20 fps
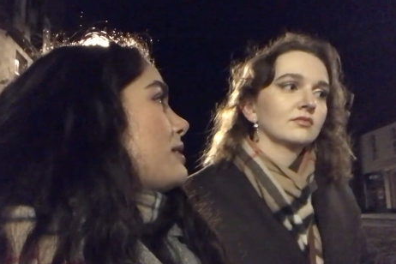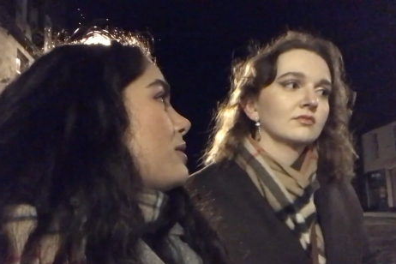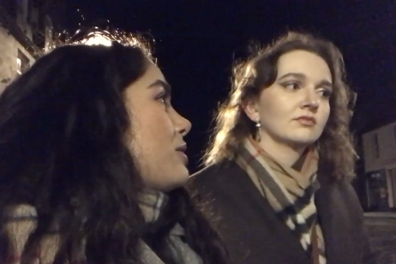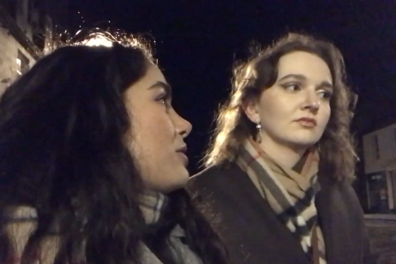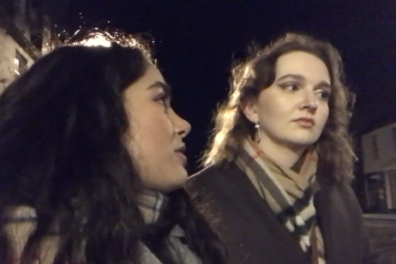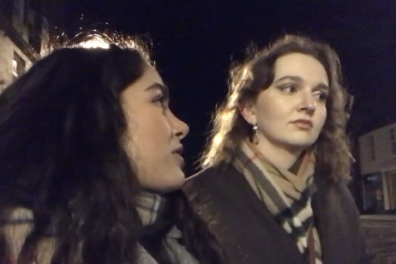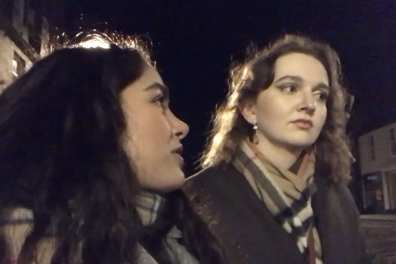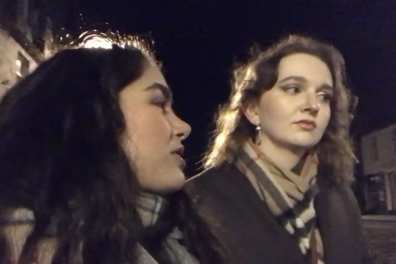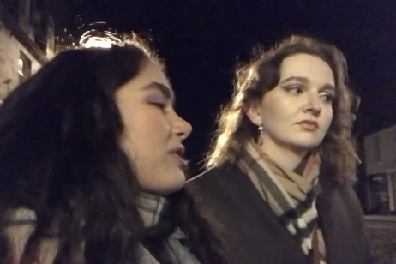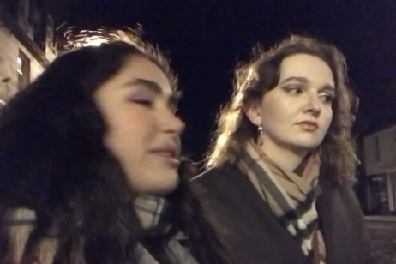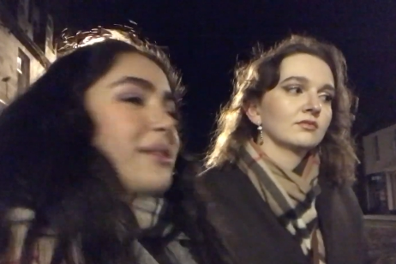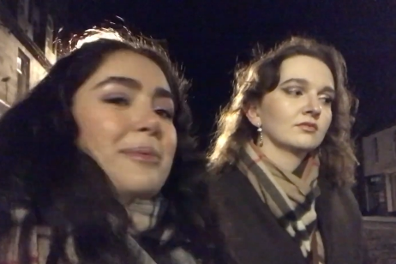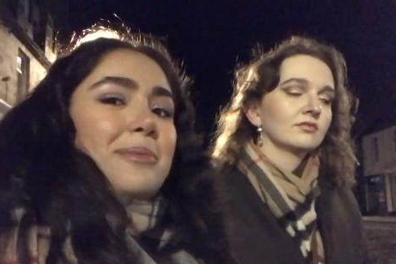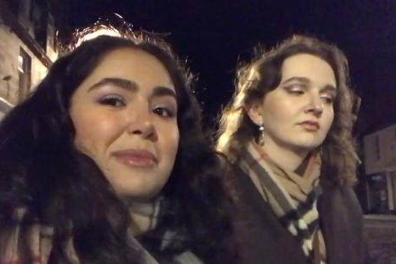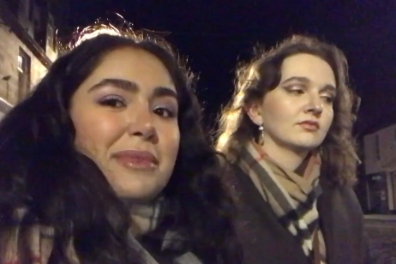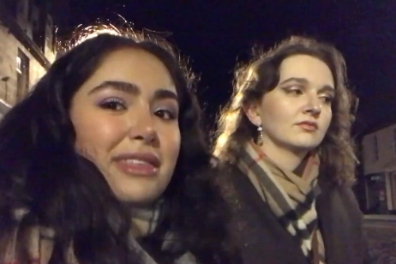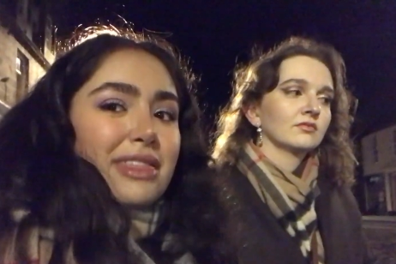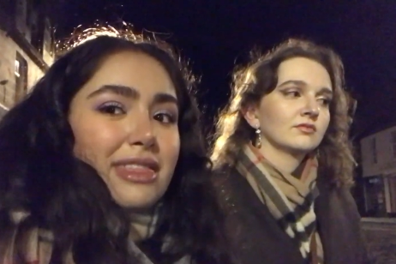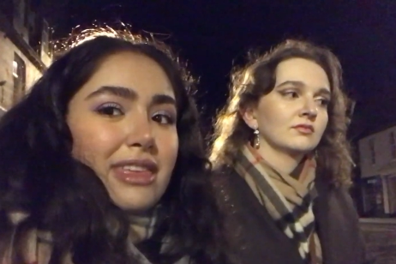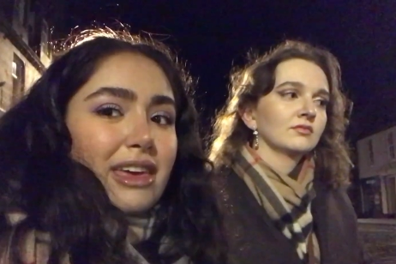Speaker 1: longer than we
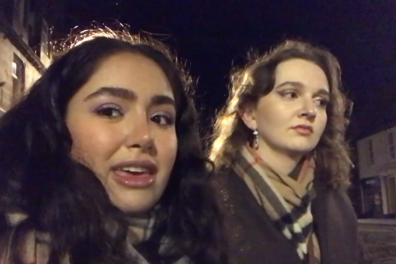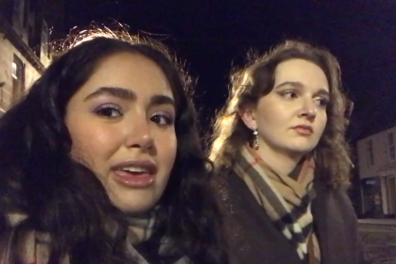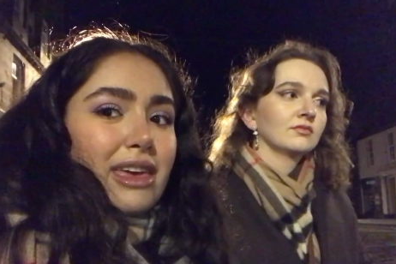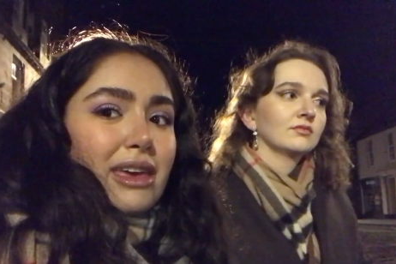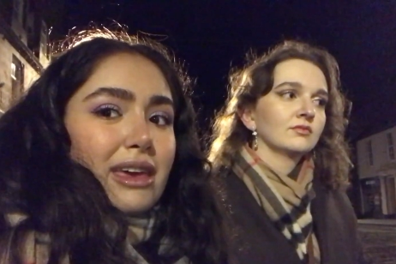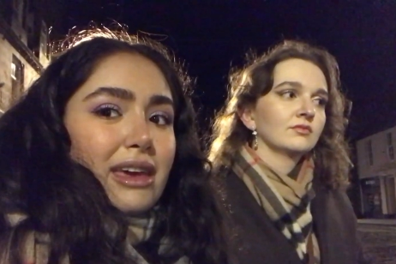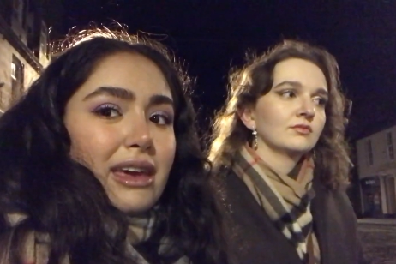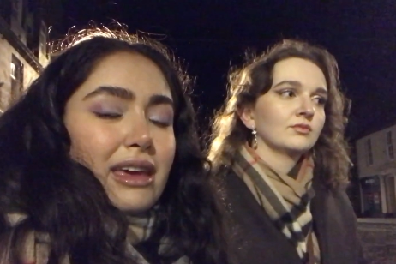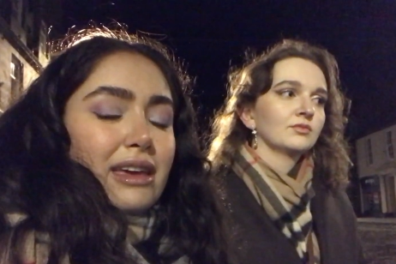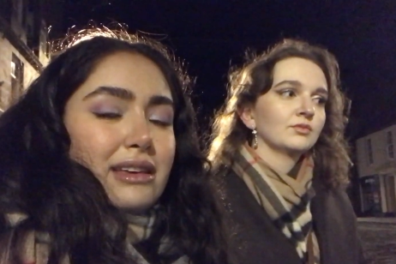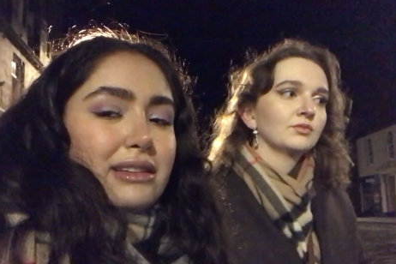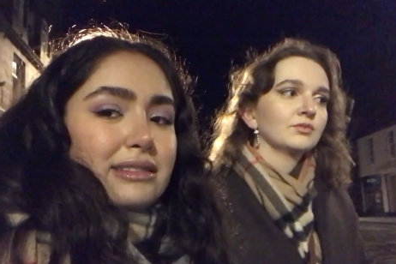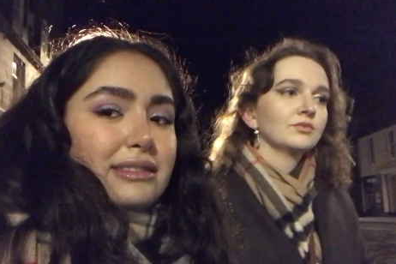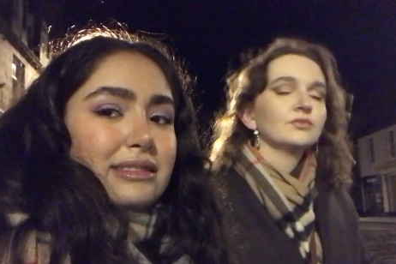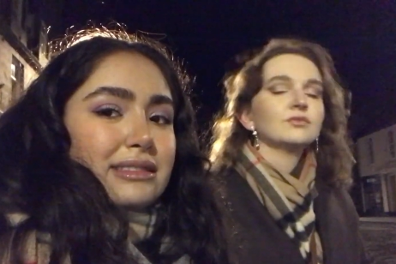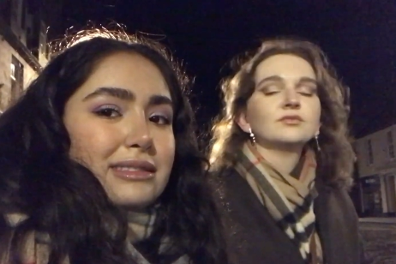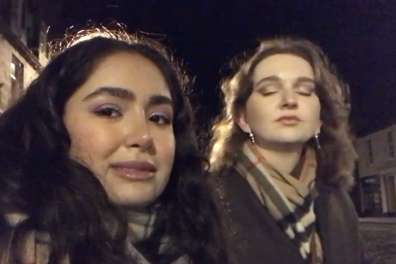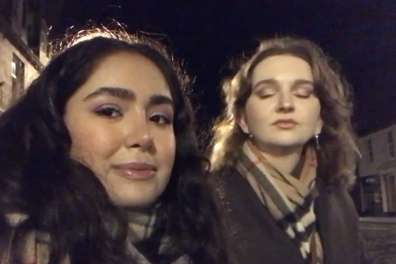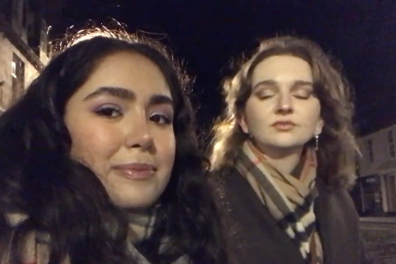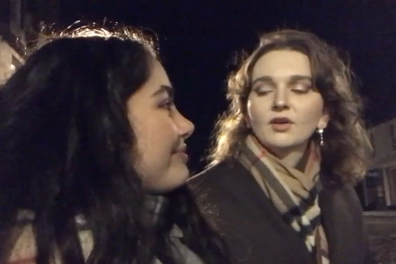think it
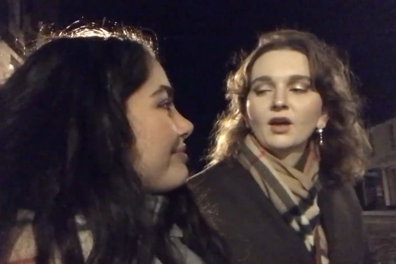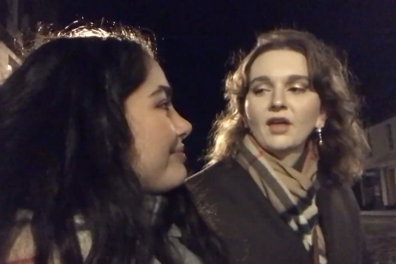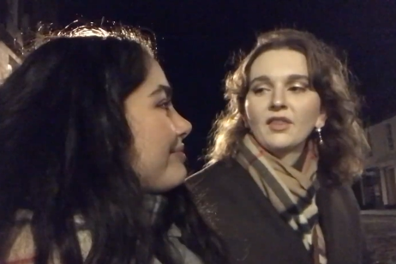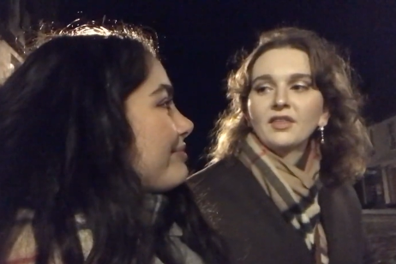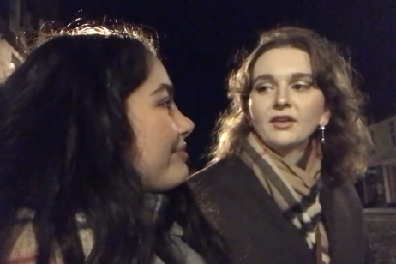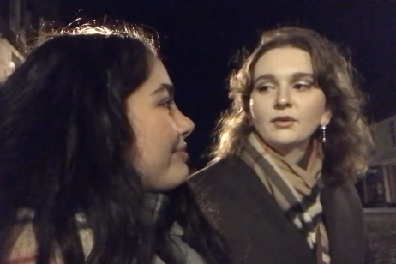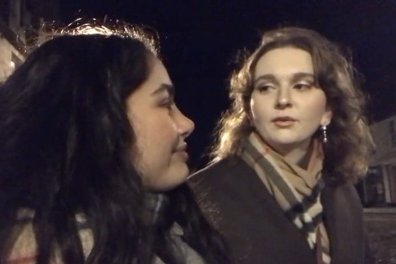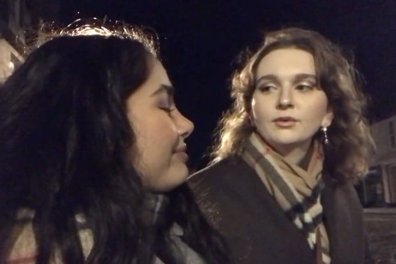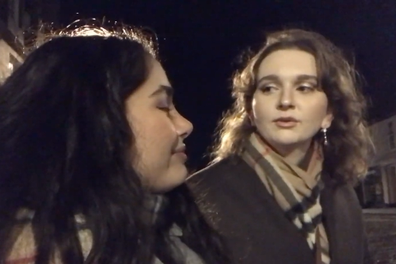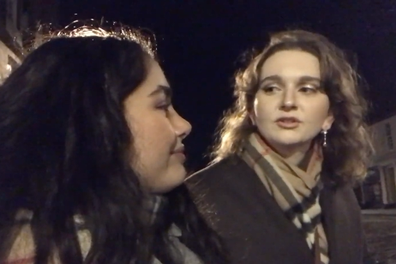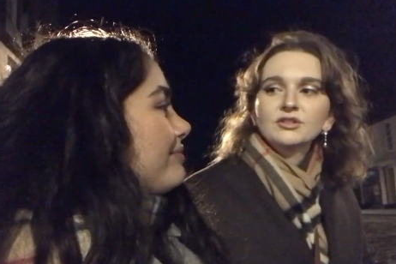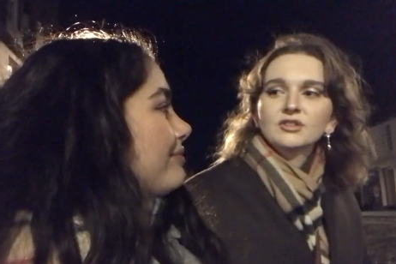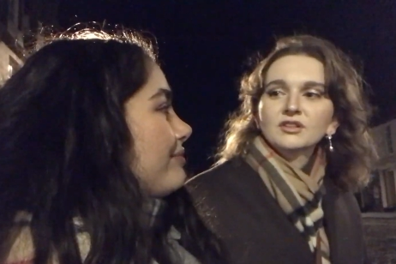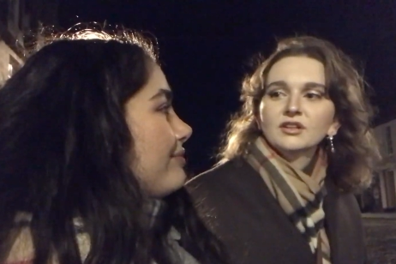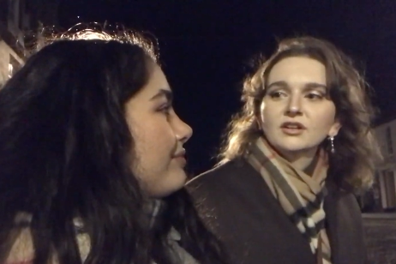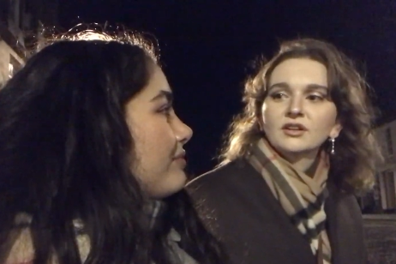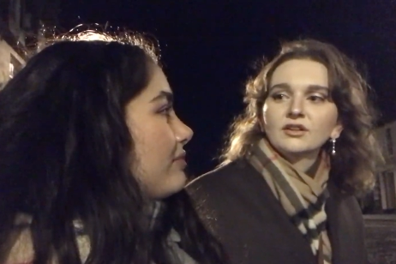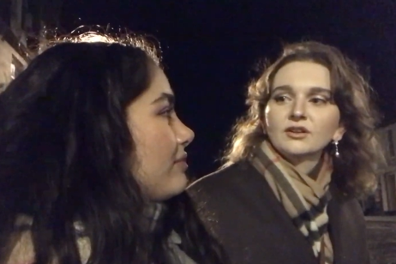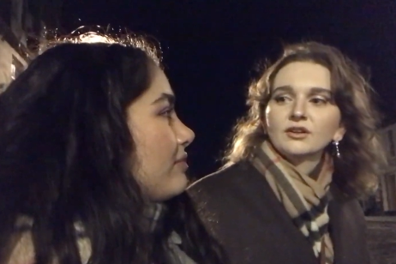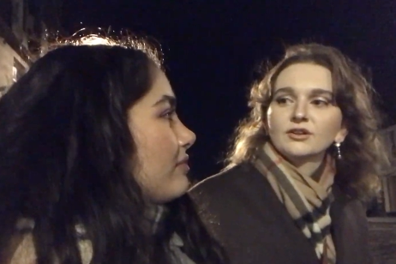is.
Speaker 2: I think we're just
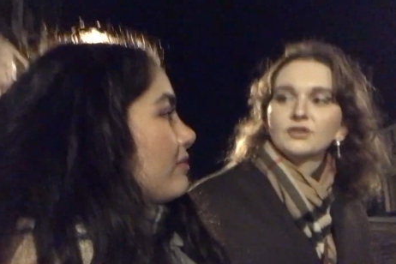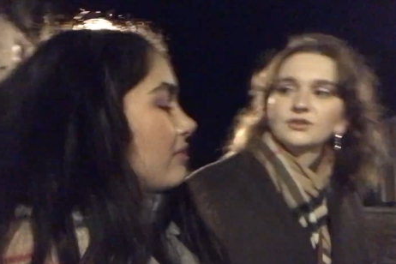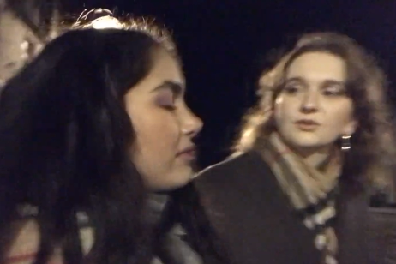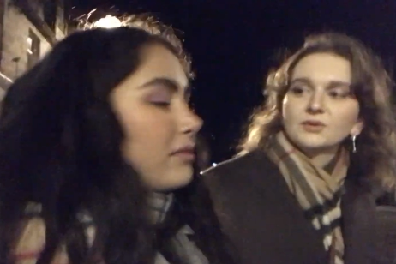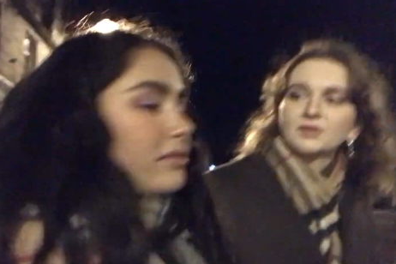gonna learn to